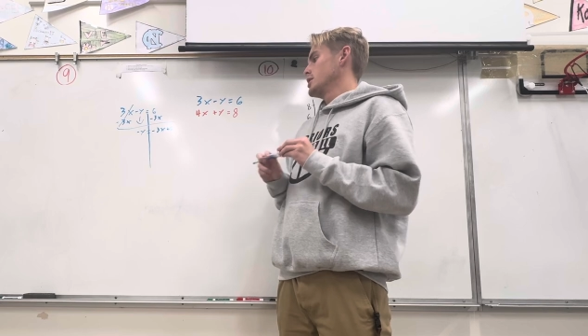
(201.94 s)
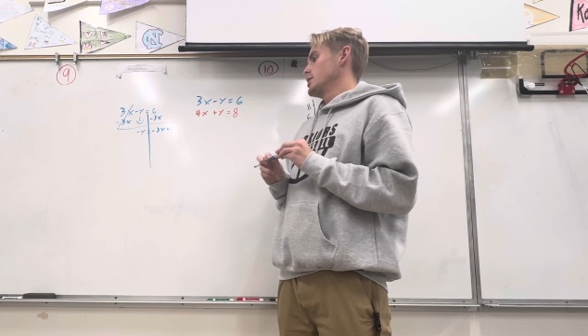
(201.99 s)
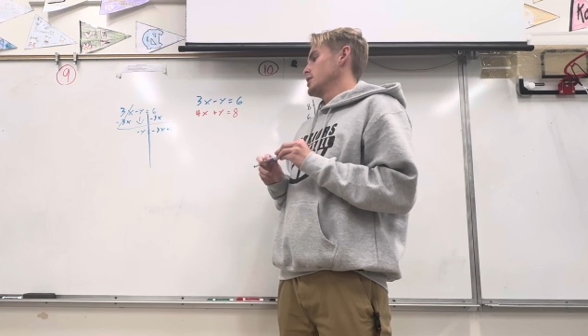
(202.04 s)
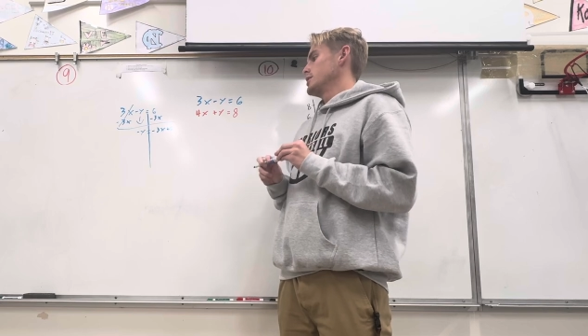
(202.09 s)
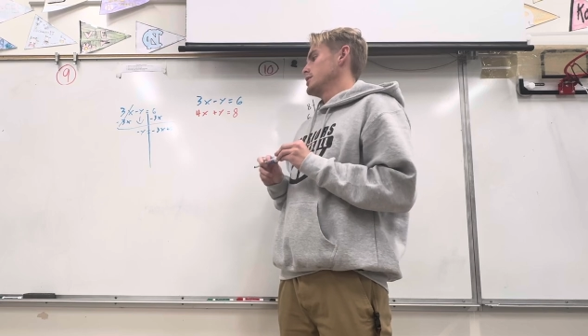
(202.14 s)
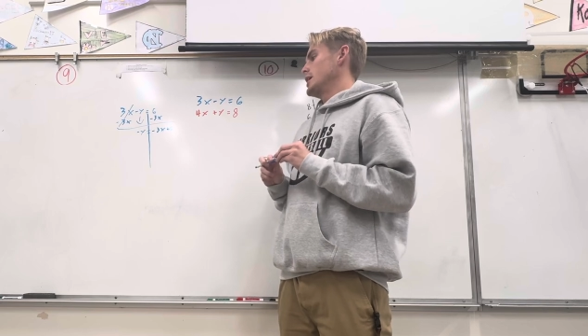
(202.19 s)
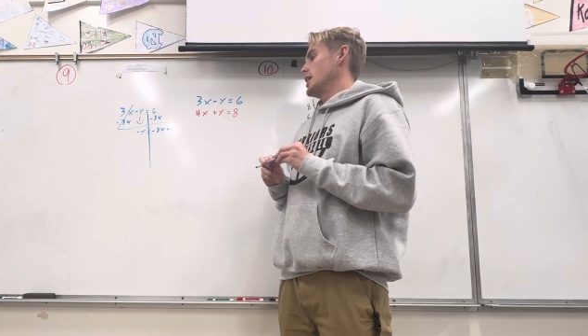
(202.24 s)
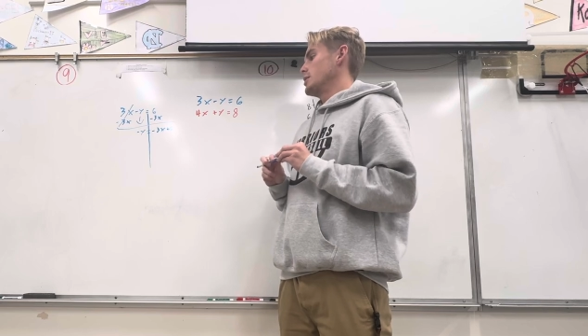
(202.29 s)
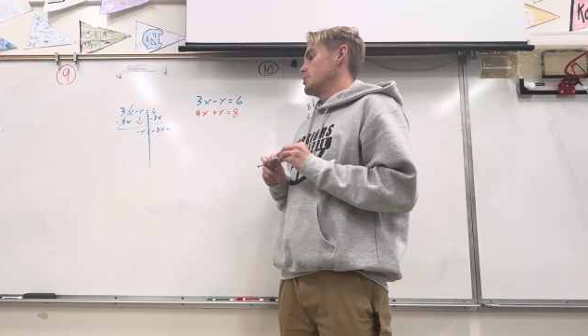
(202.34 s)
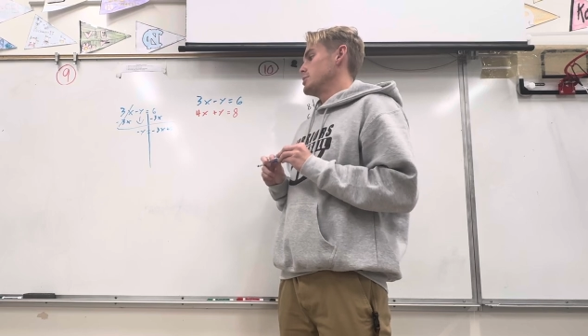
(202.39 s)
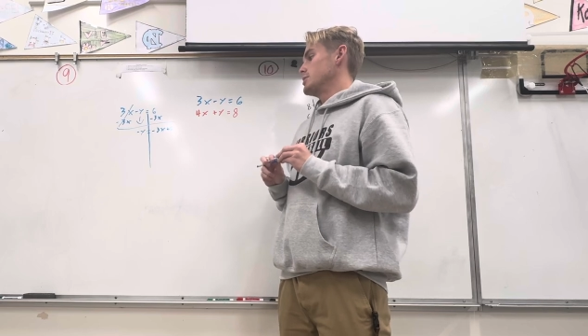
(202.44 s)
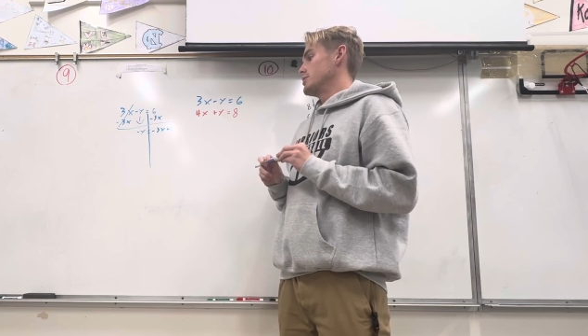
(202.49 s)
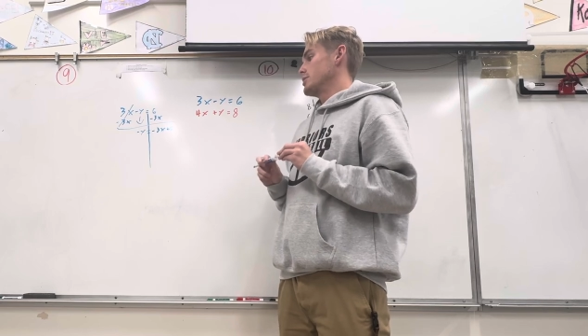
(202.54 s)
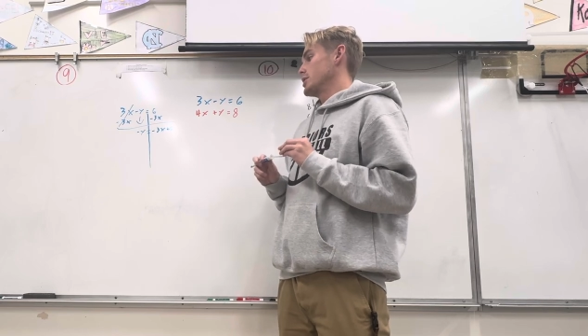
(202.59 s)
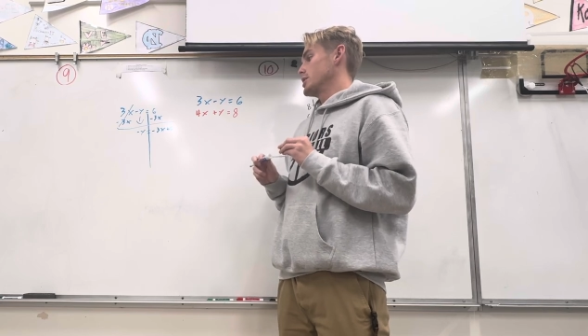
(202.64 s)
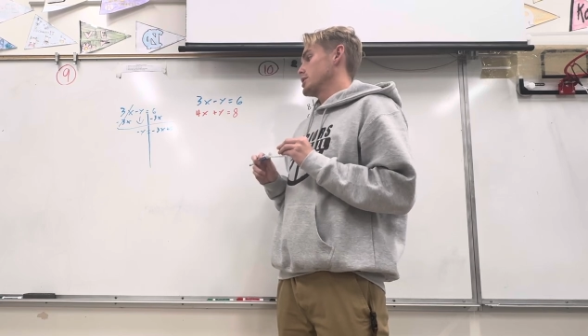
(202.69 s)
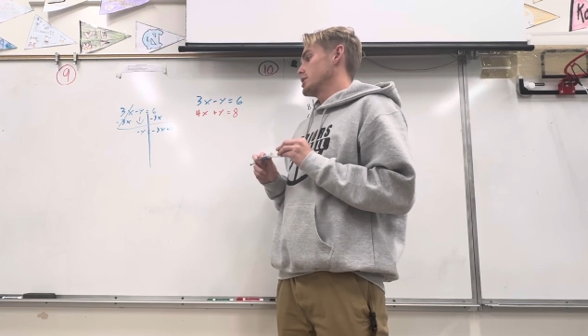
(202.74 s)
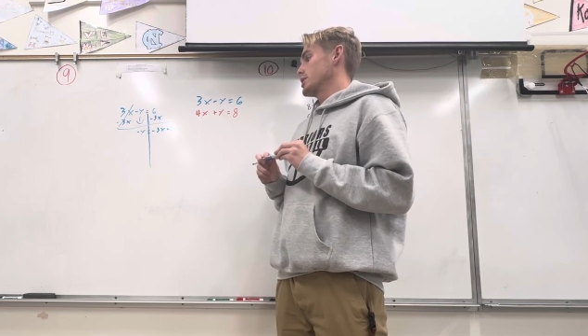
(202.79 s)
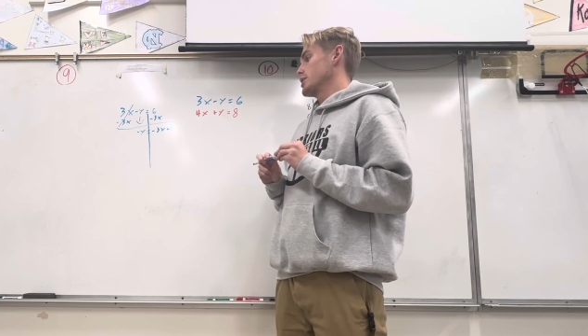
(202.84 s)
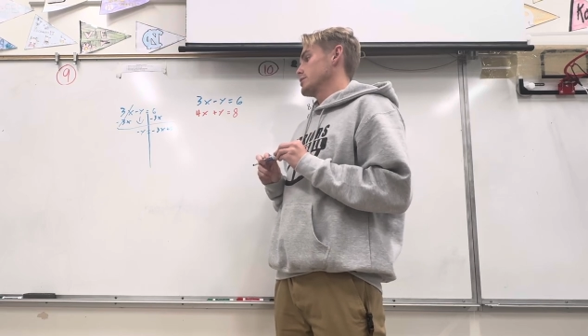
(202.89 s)
Now be
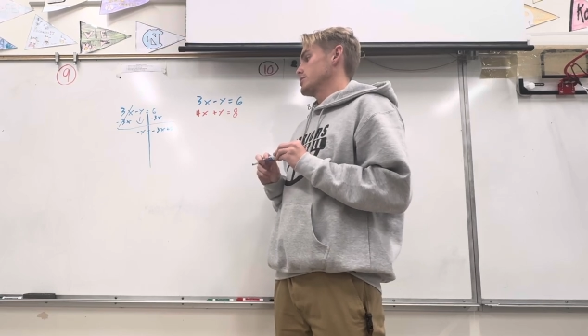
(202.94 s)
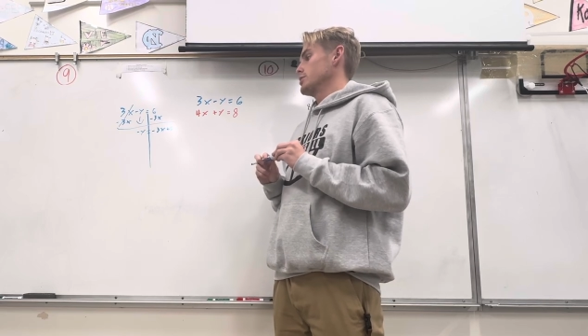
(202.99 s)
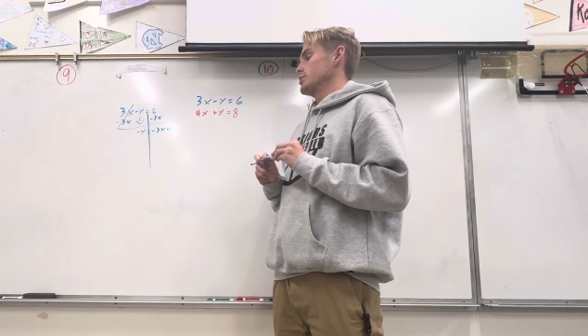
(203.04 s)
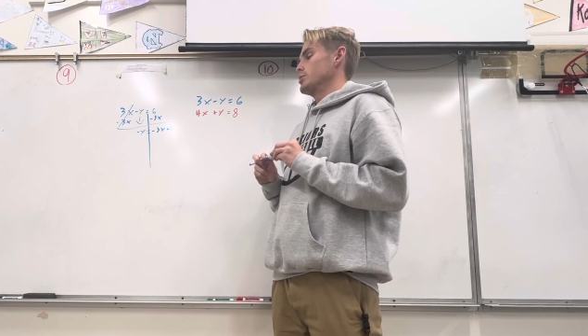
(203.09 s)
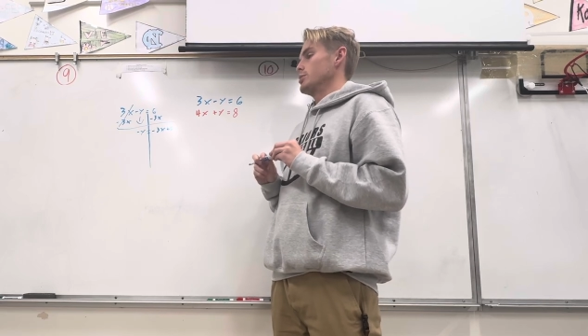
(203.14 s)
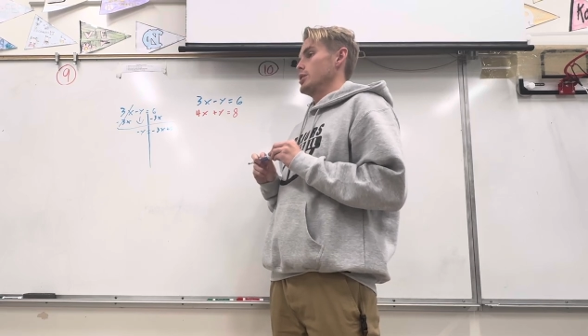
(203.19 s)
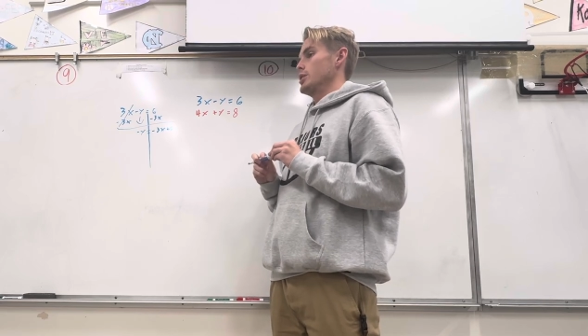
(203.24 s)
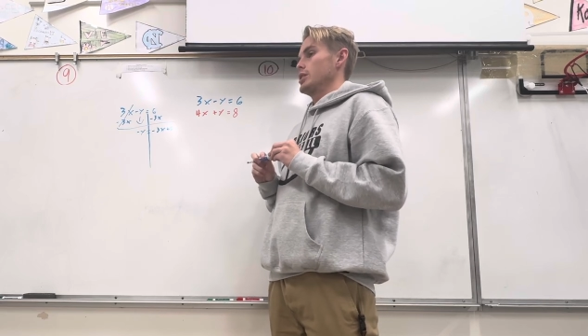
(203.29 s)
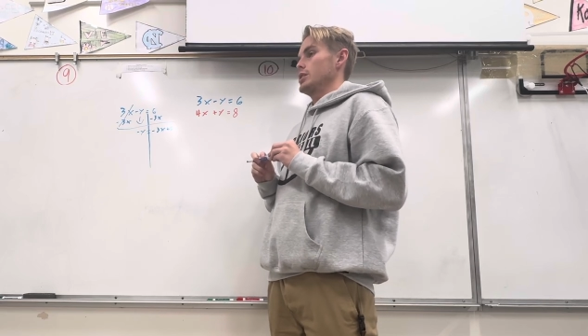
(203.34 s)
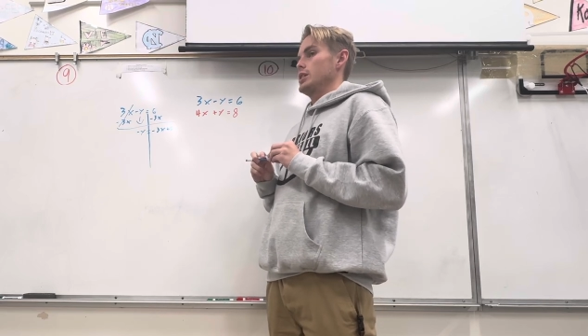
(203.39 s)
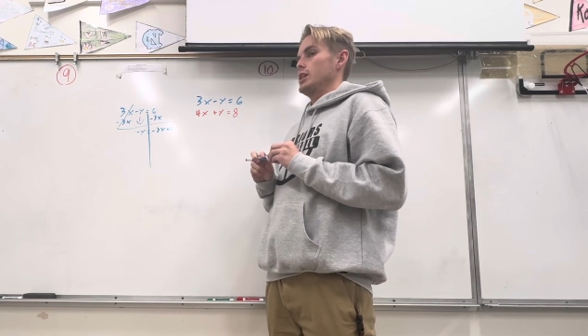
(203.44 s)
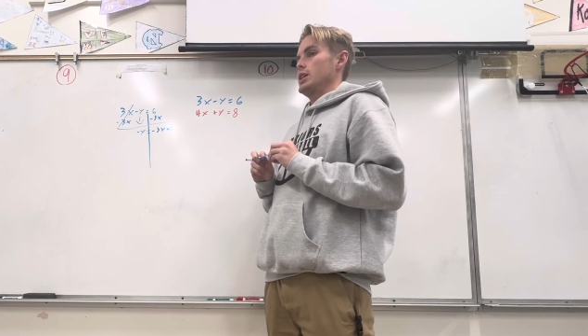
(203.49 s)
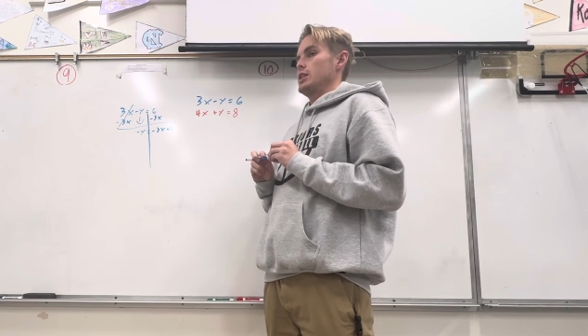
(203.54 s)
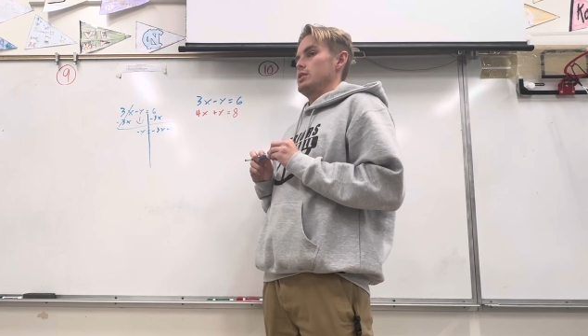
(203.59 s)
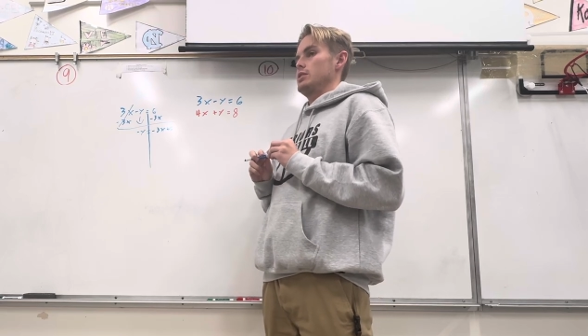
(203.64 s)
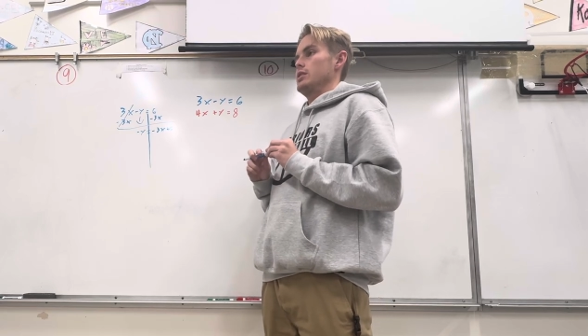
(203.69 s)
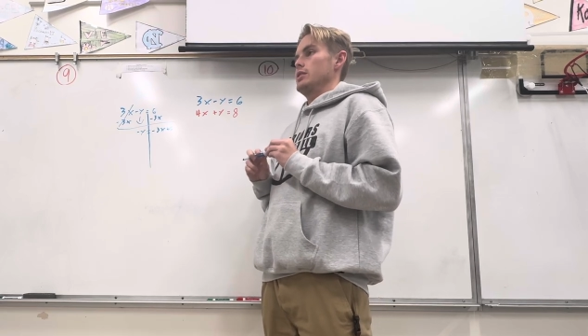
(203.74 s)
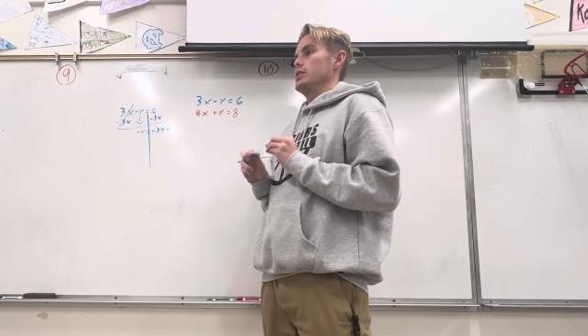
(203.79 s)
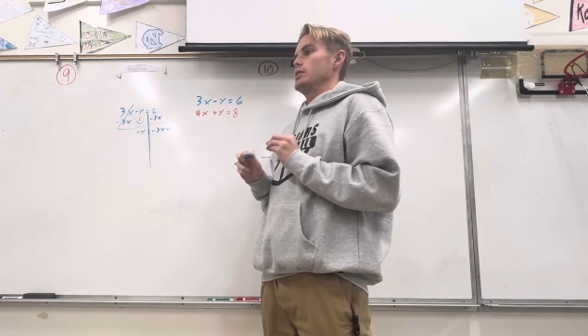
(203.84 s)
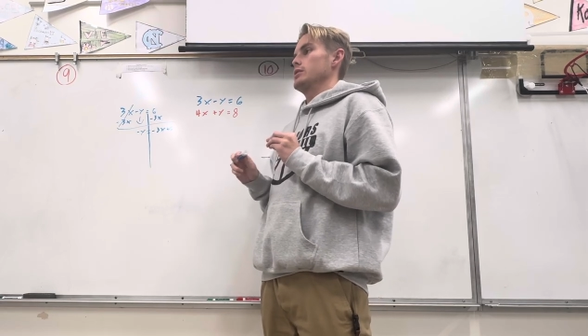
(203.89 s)
very careful, we are not
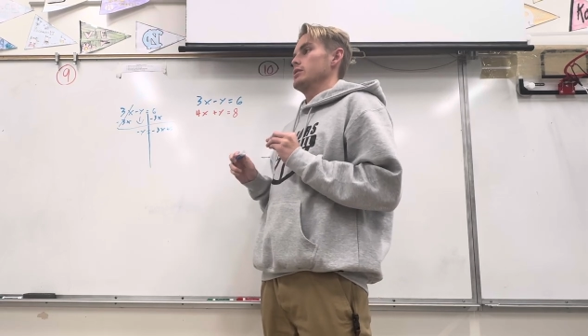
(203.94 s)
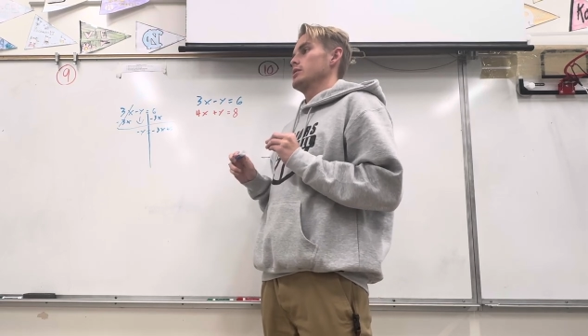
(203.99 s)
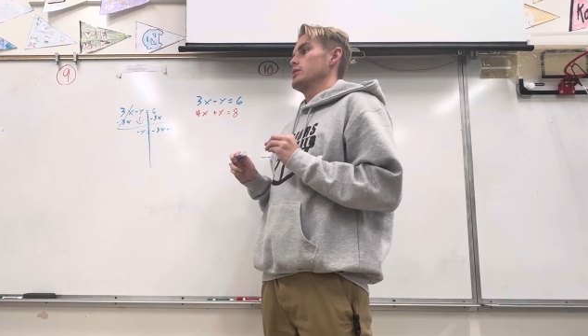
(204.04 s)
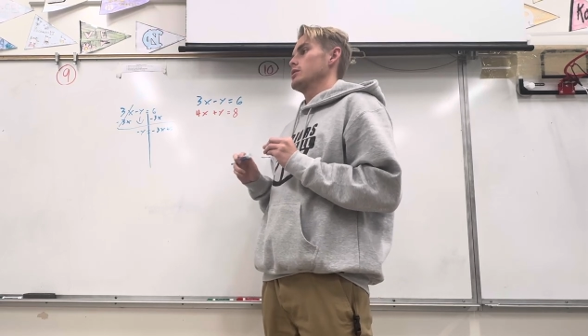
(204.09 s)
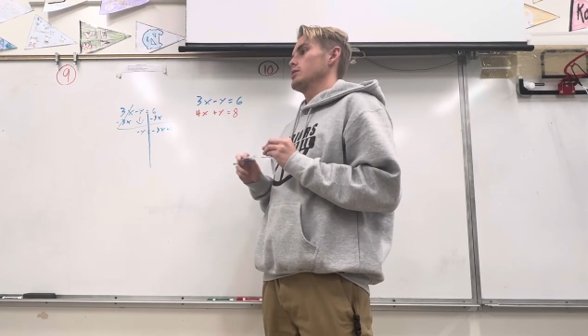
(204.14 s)
done.